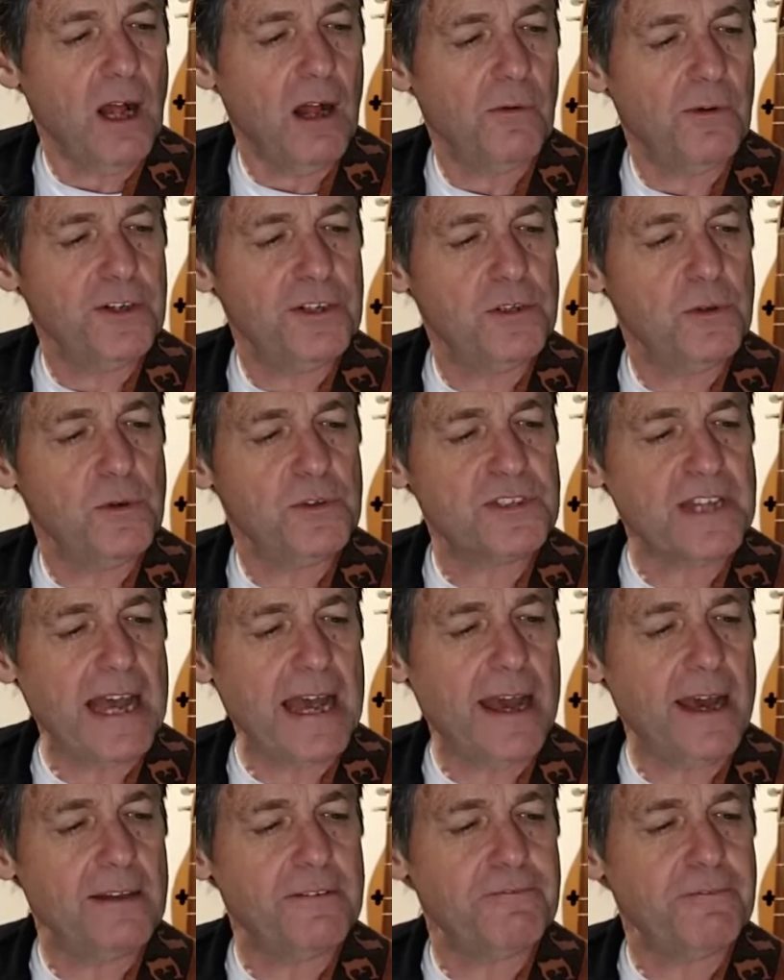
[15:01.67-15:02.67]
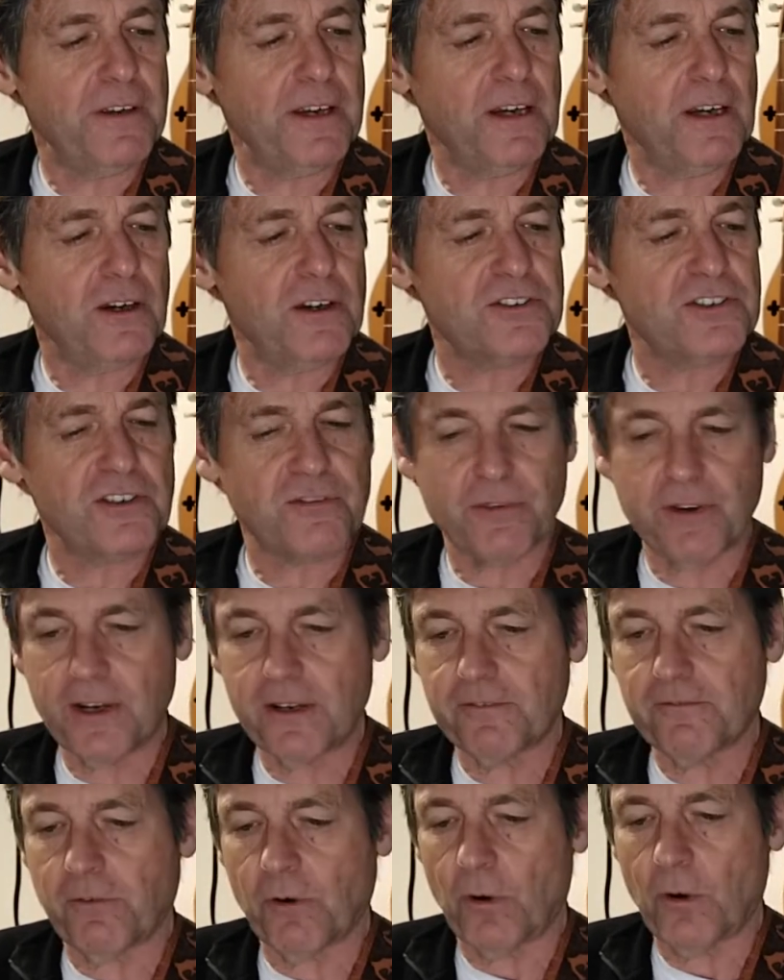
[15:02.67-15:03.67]
All we do is add fingers 3
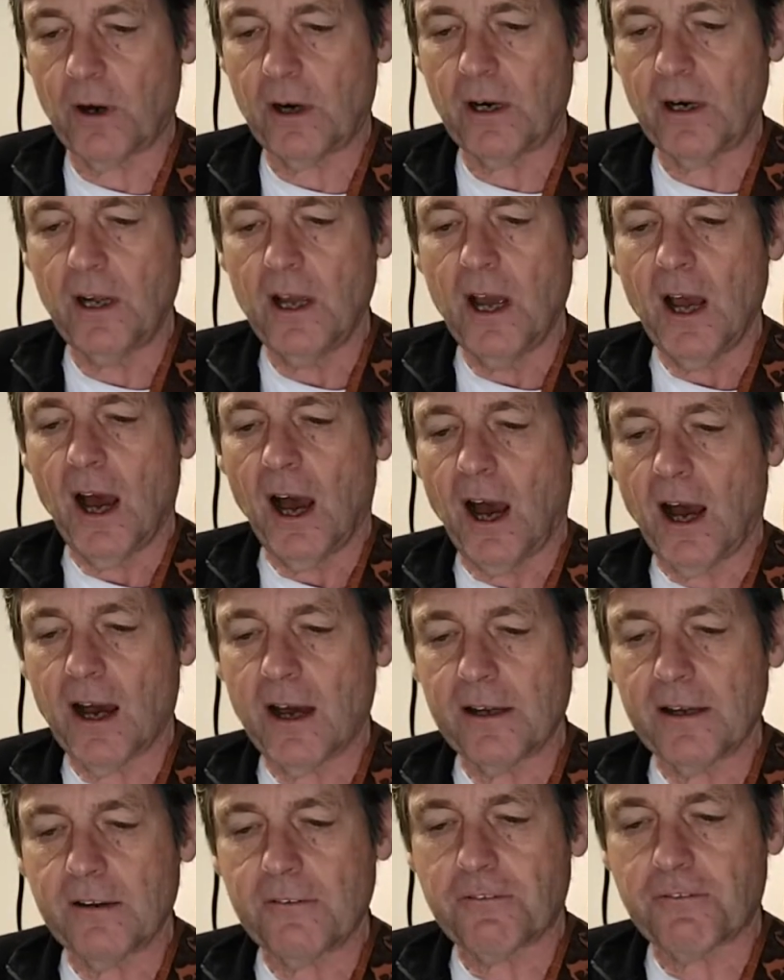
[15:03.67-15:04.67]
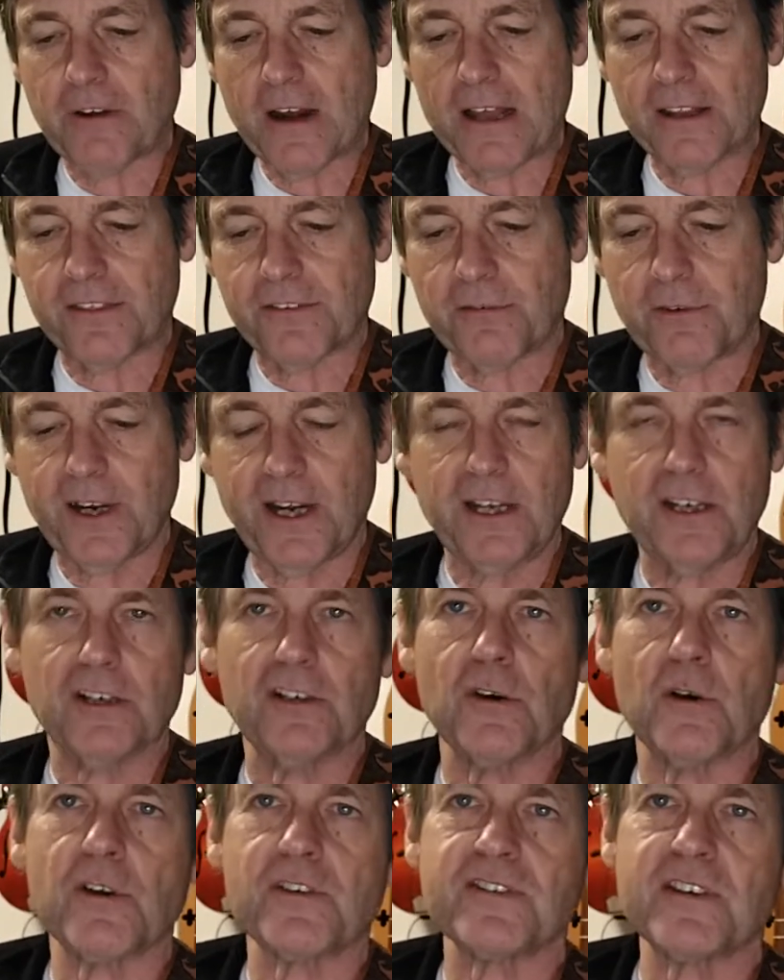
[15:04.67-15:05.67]
and 4 on fret 3. You'll
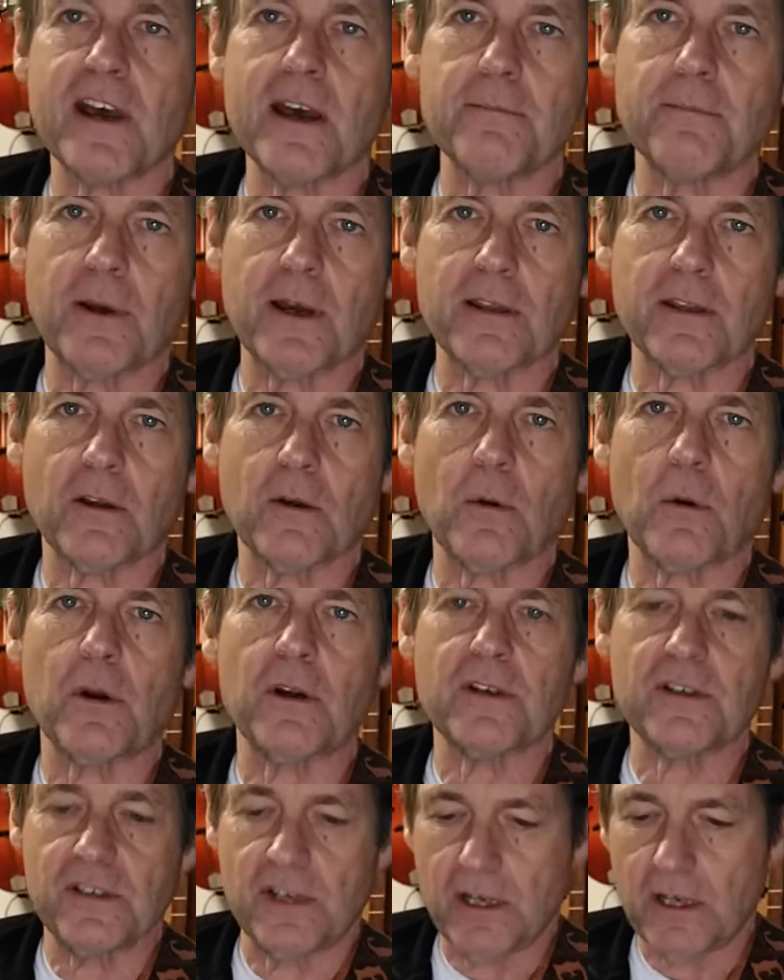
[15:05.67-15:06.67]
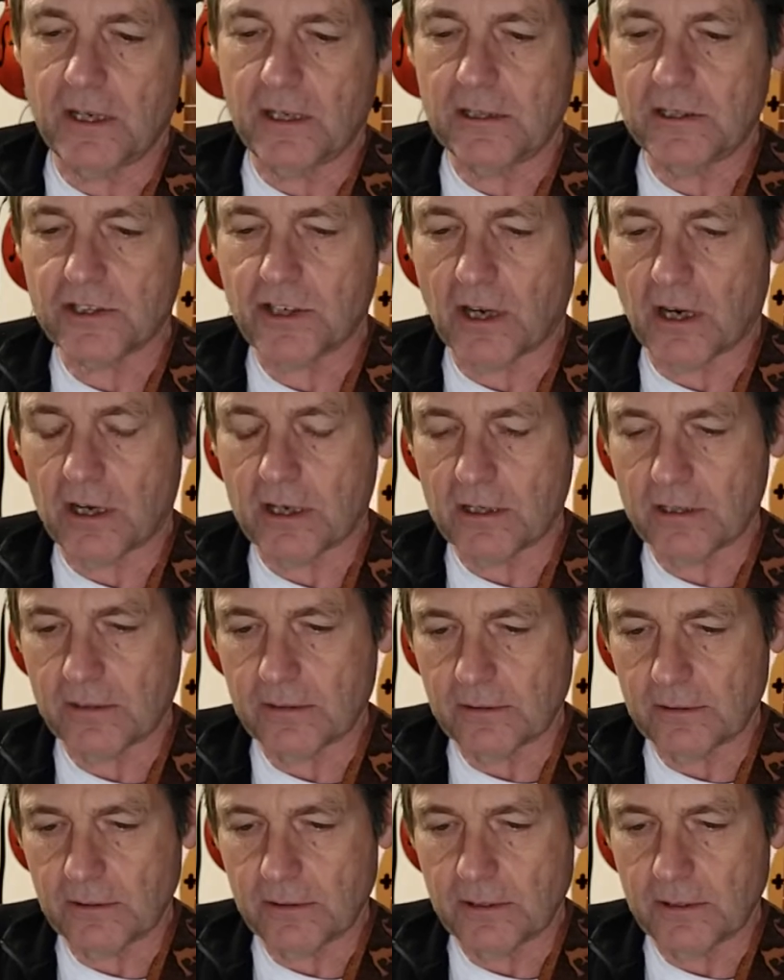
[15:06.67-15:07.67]
notice that by the chord chart.
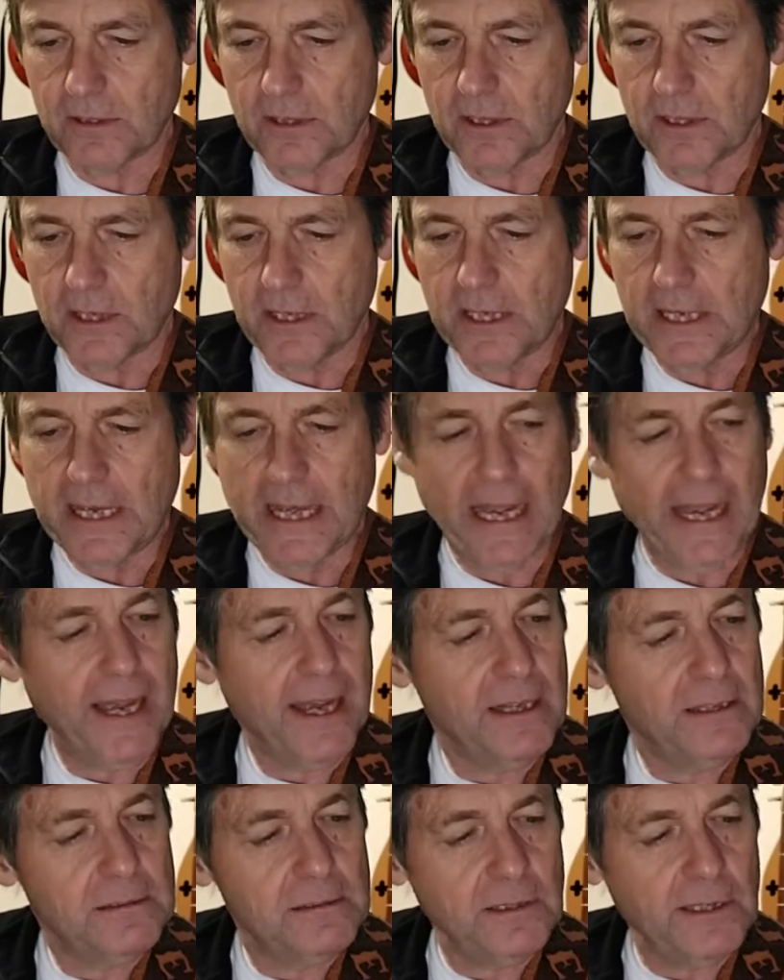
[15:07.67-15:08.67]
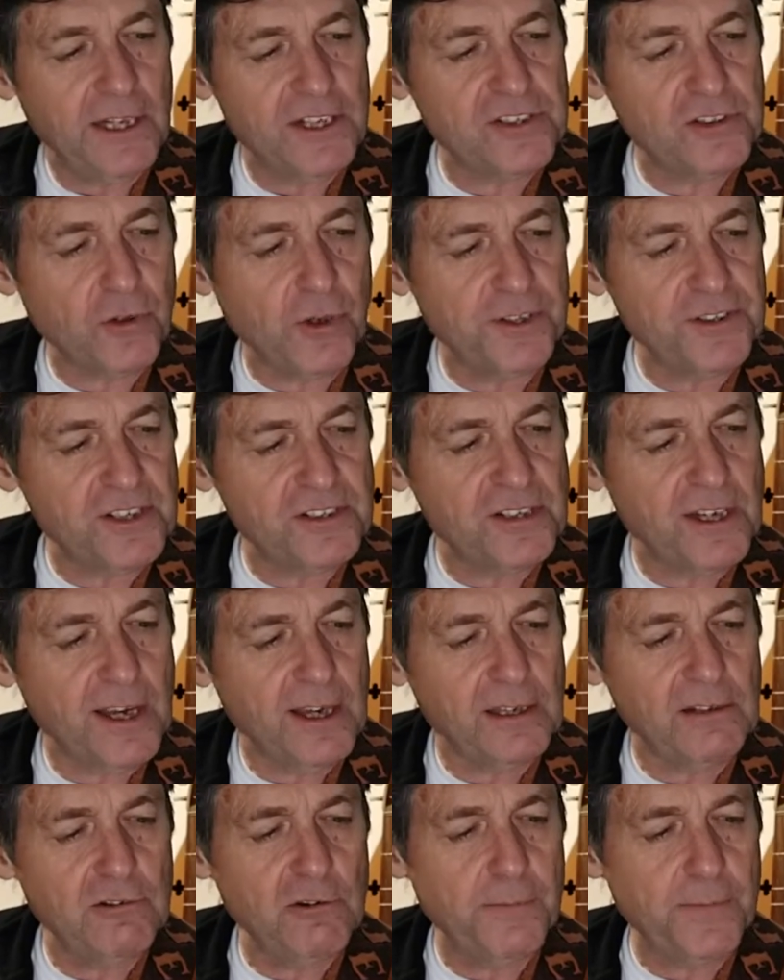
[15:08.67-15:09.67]
And it's going to
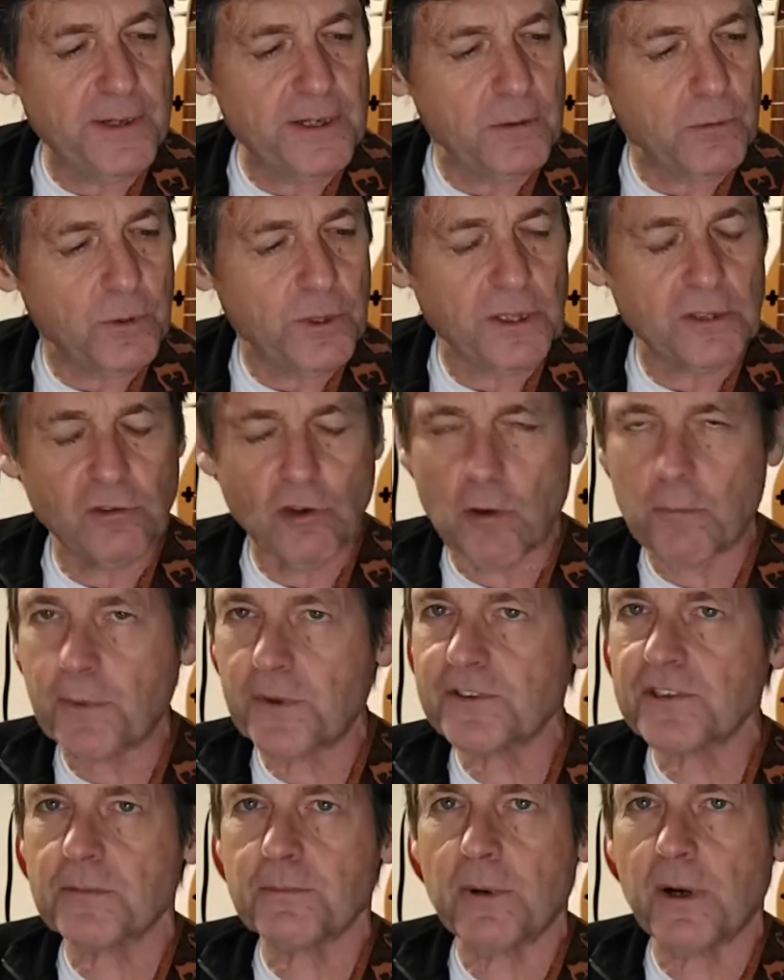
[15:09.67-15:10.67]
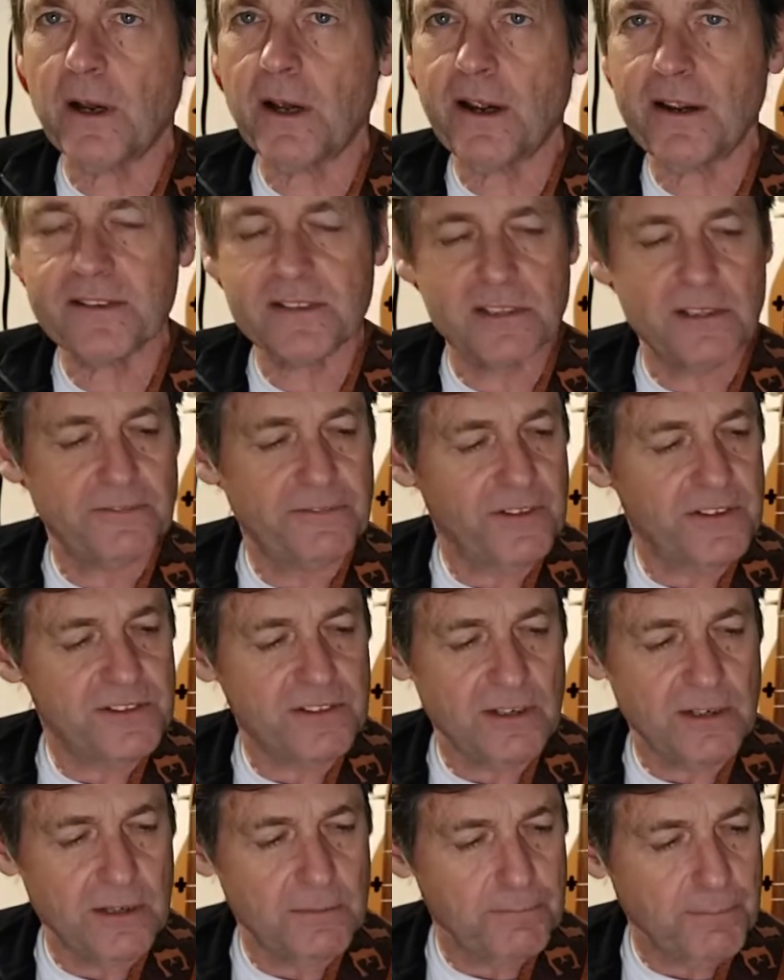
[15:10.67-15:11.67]
take you a bit of work. Don't be surprised if it's
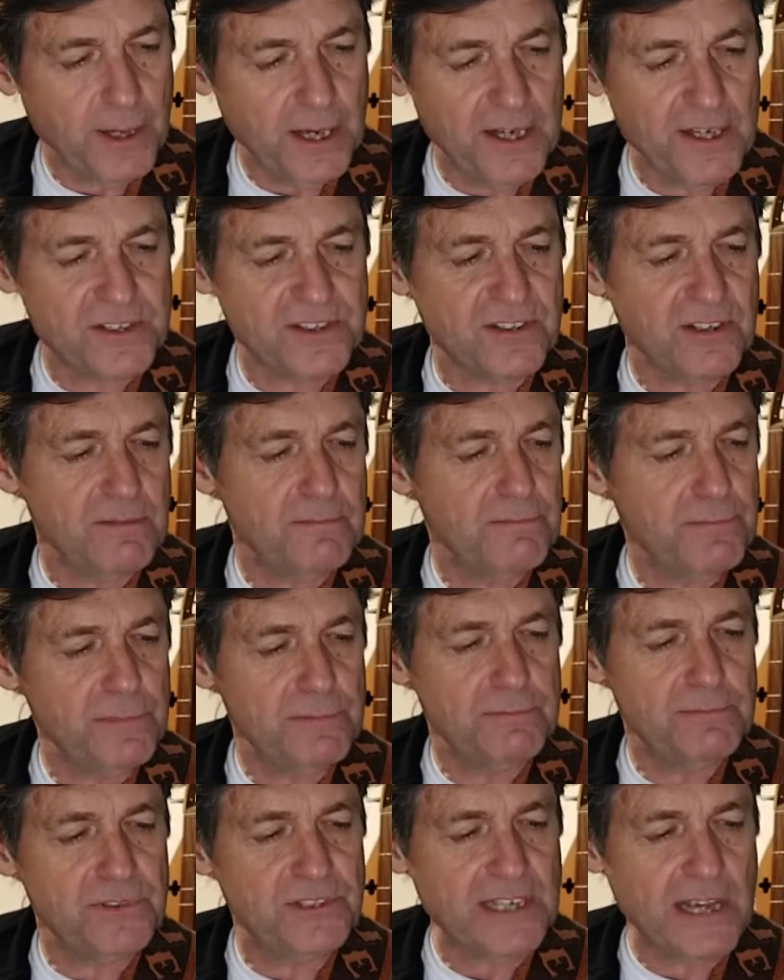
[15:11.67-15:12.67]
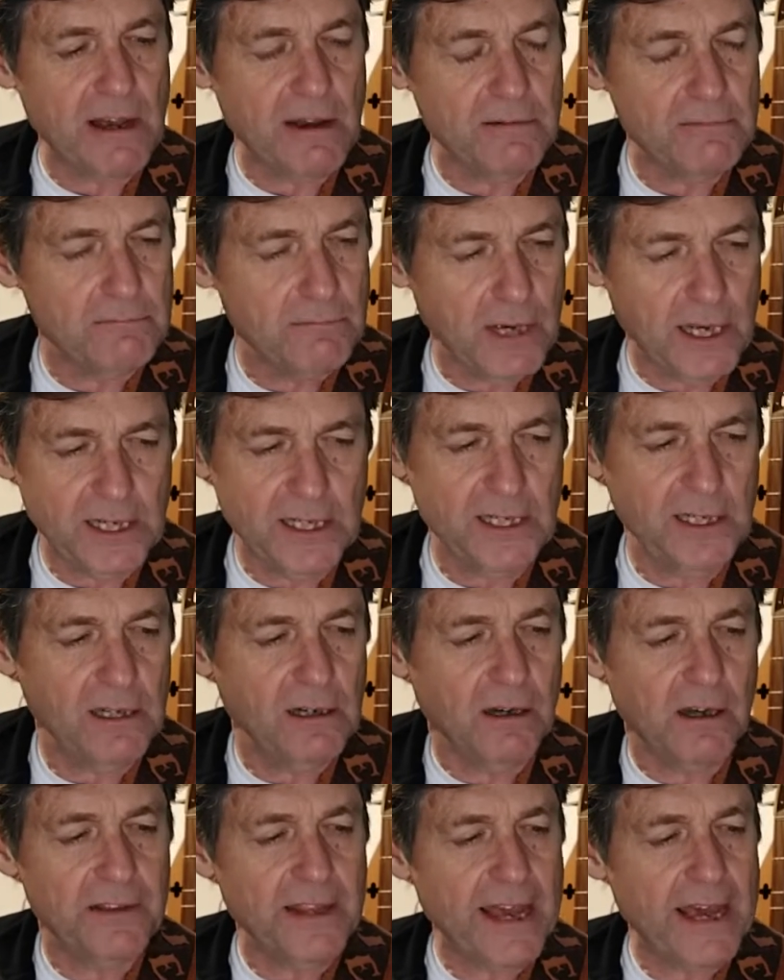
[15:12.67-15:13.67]
going to buzz and sound muddy and
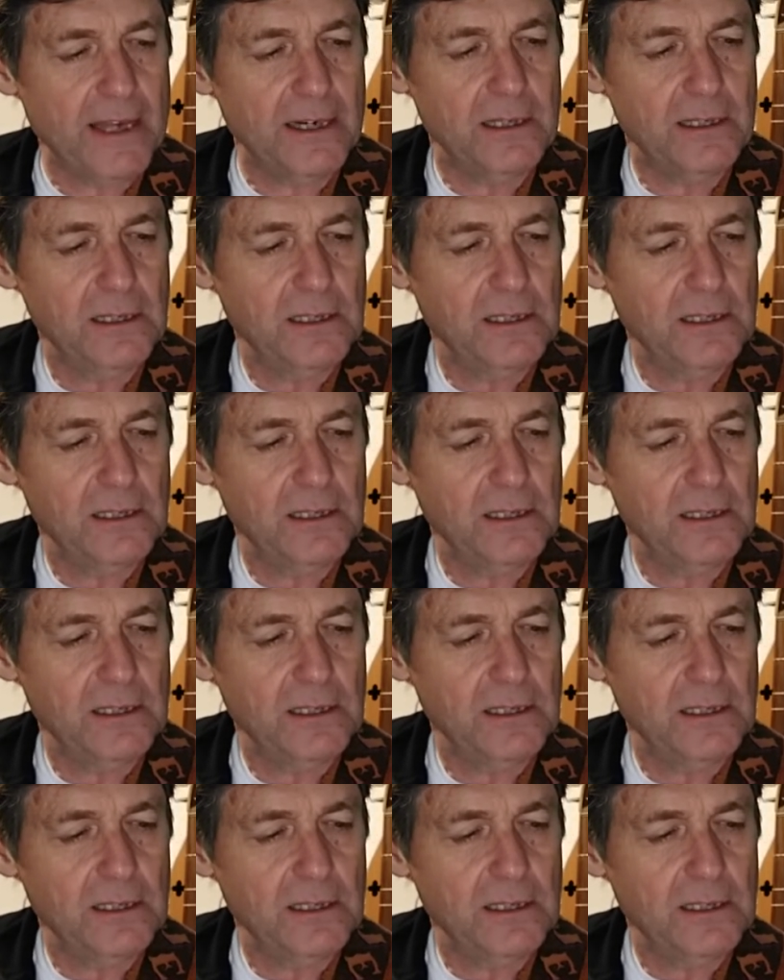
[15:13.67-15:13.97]
all that.